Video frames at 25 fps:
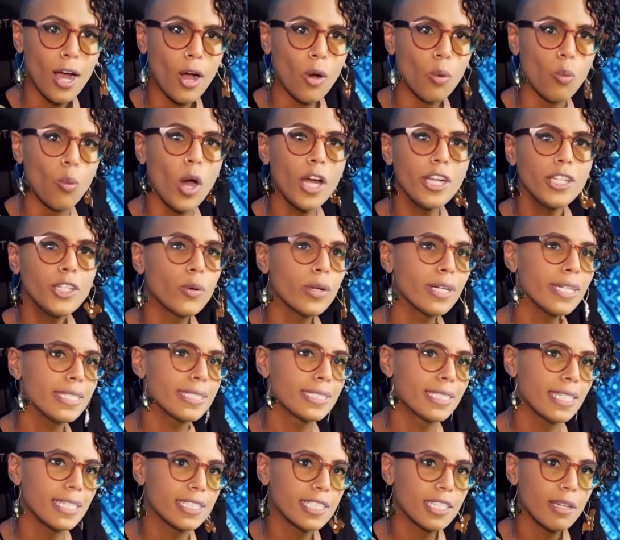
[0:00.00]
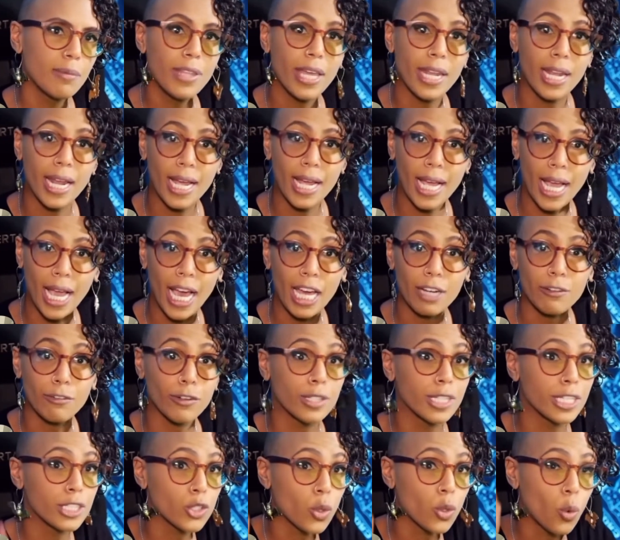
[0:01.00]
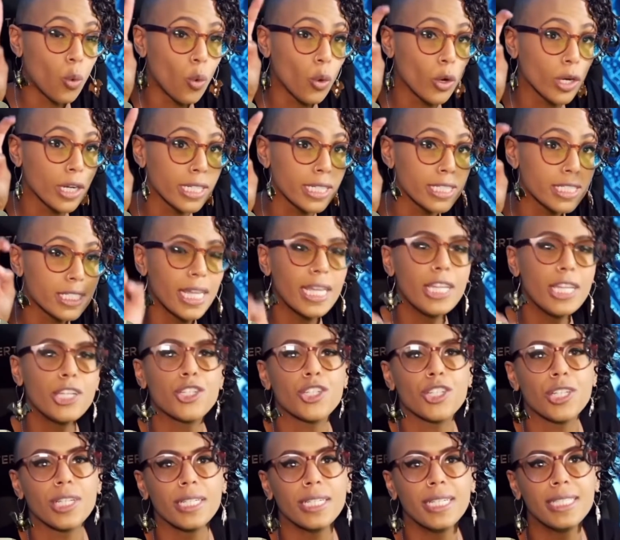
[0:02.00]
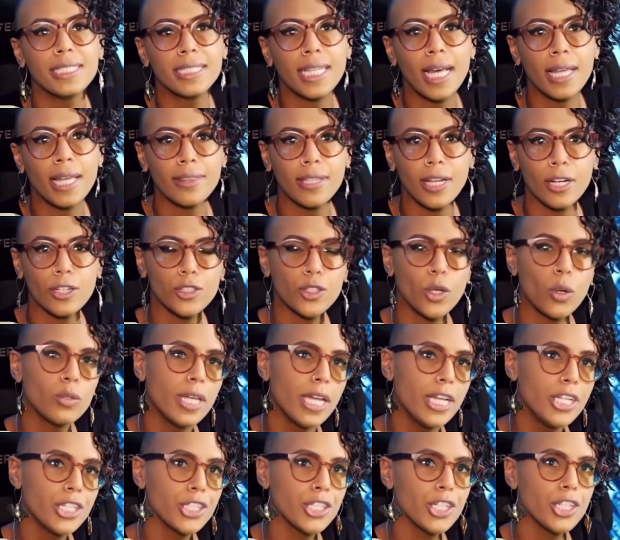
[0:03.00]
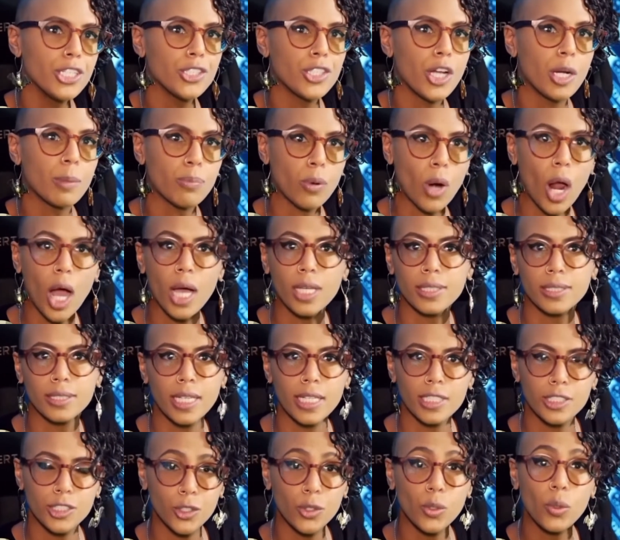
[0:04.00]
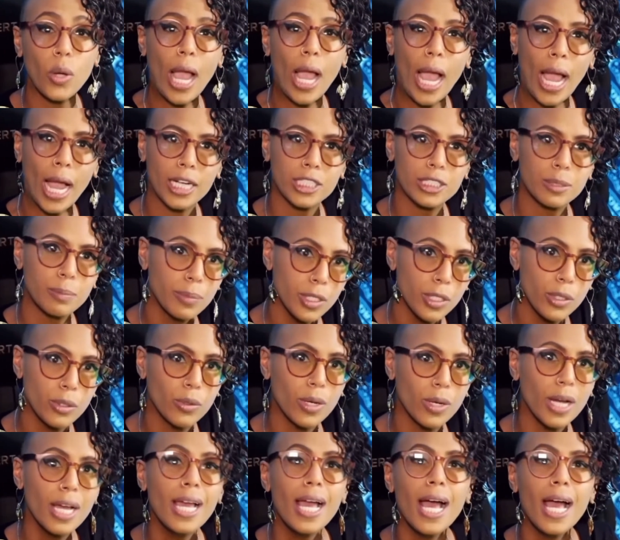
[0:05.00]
One criticism that I had for this organization is that their donations are processed through Act Blue,